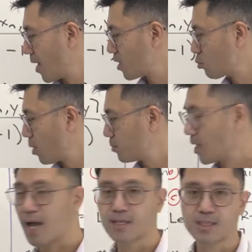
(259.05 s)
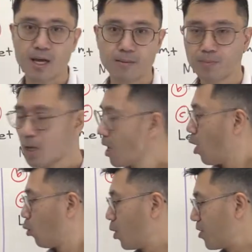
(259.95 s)
in x1 up to xn
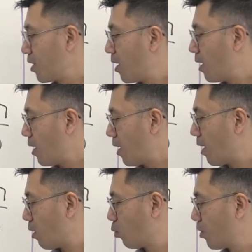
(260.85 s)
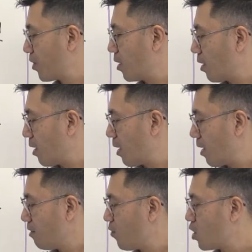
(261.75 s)
with the
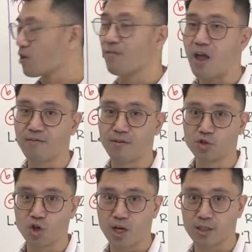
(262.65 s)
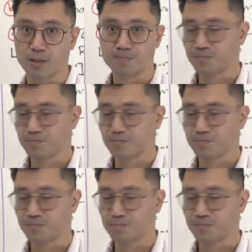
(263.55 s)
inverse of f adjoined.